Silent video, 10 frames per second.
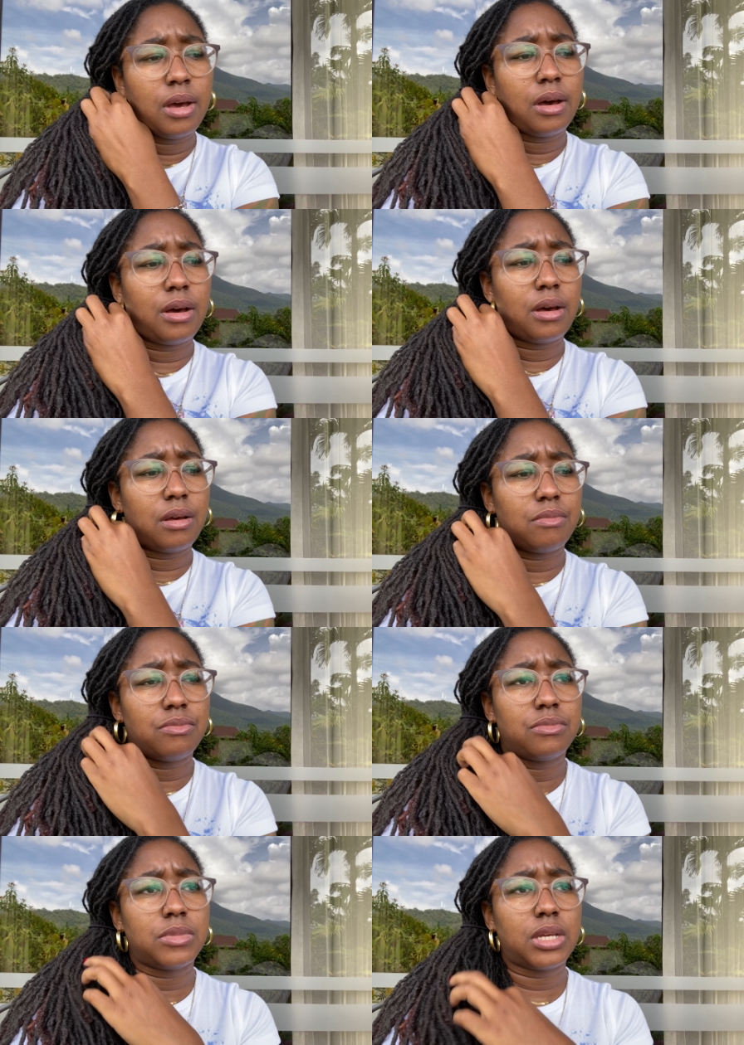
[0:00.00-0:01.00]

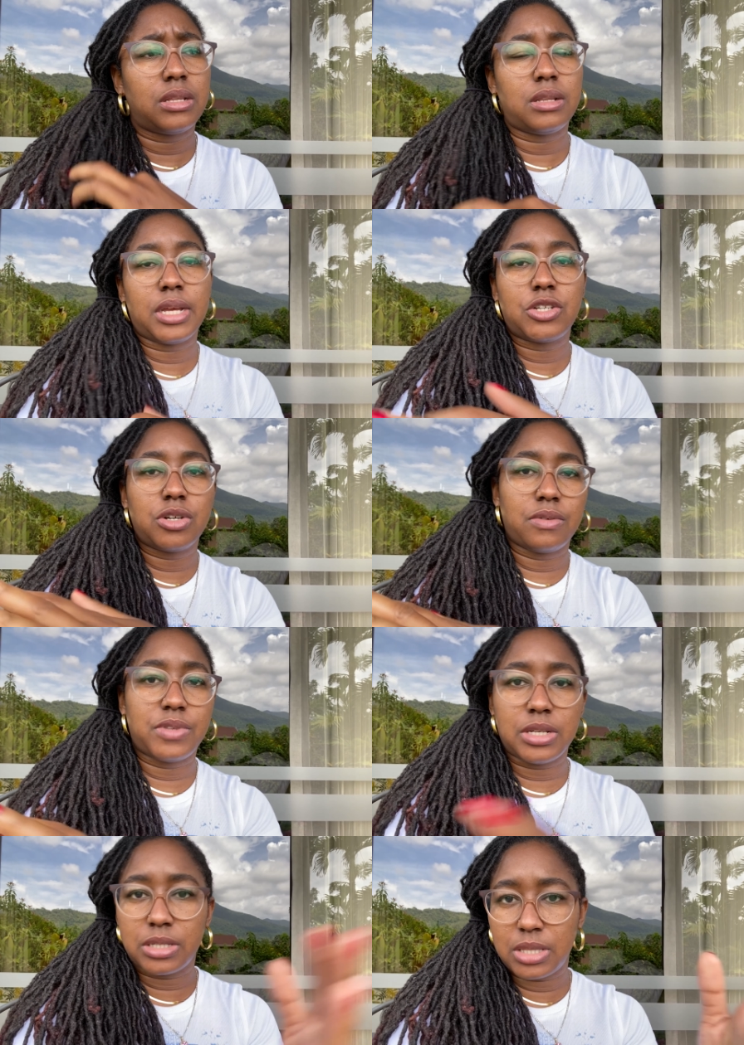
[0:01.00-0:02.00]
Um, in the nature of
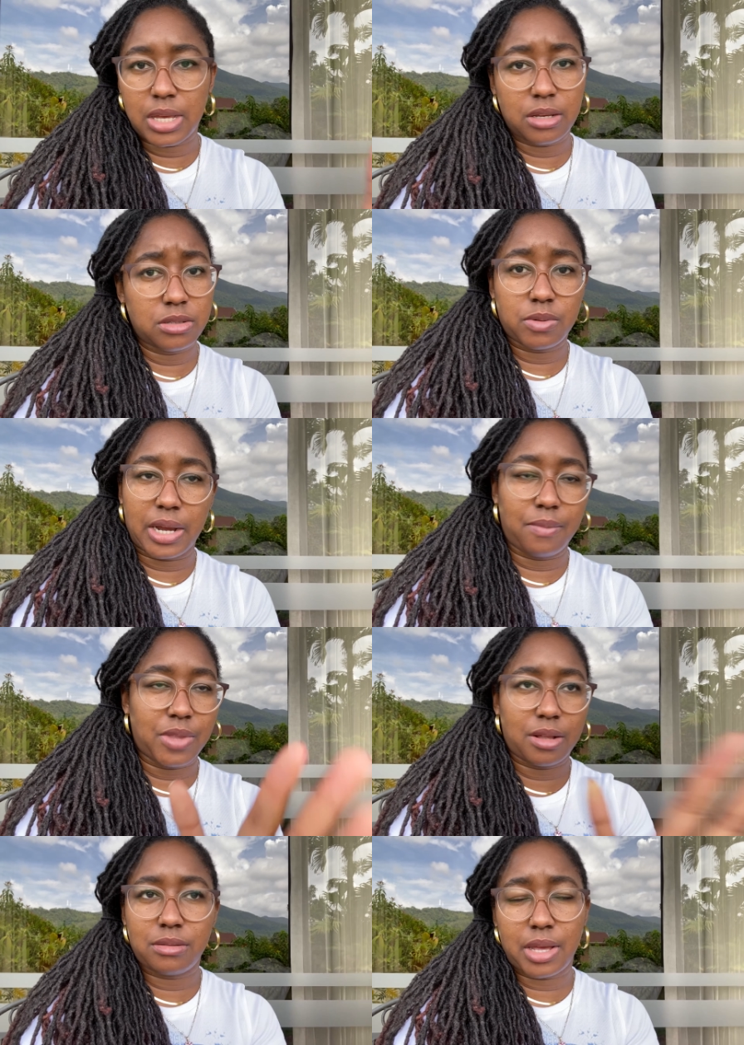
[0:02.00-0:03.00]
these things, right? I'm
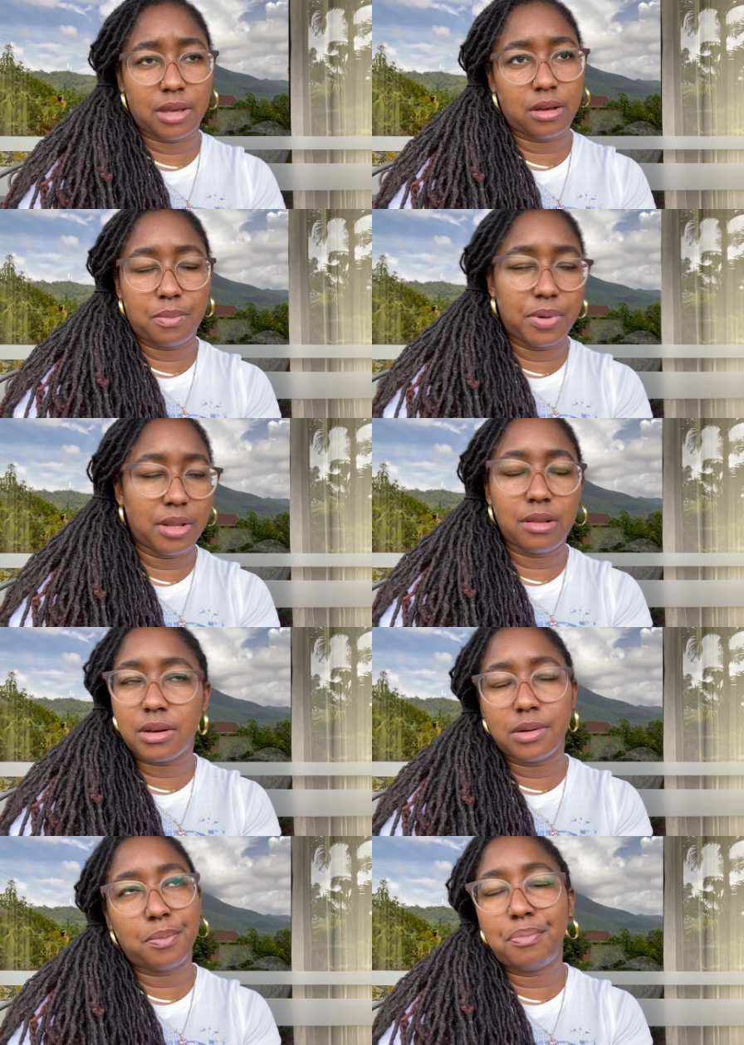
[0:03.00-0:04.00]
not like a
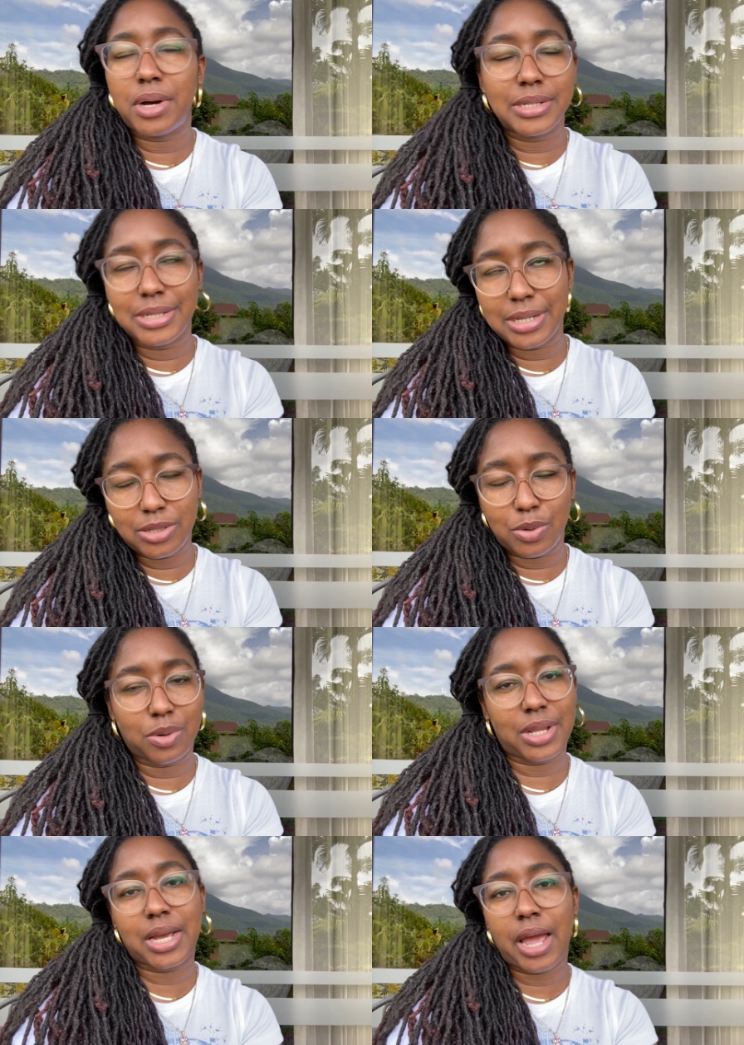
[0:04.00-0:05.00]
political pundit or
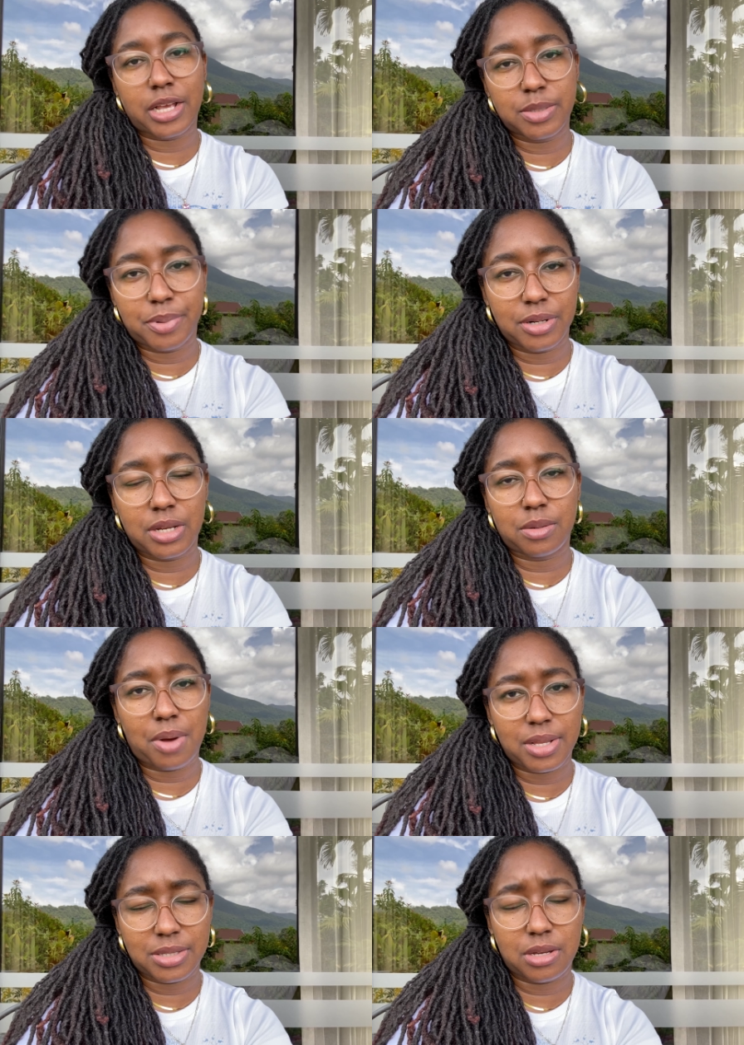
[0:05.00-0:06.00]
like expert in
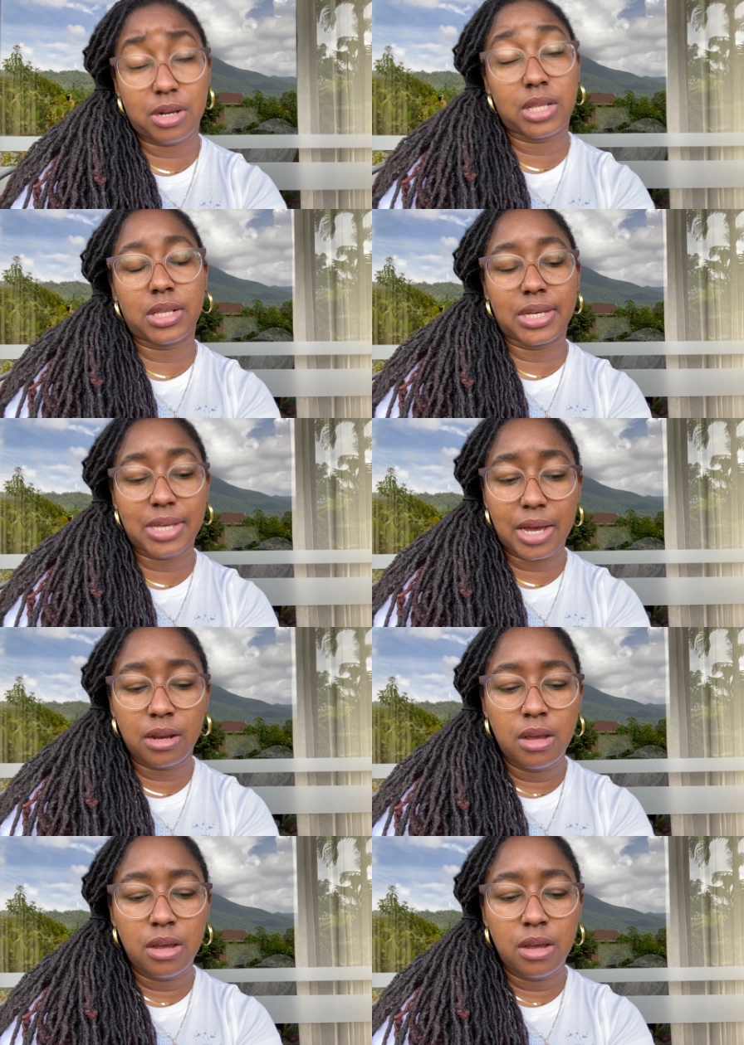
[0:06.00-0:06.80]
policy or anything like that.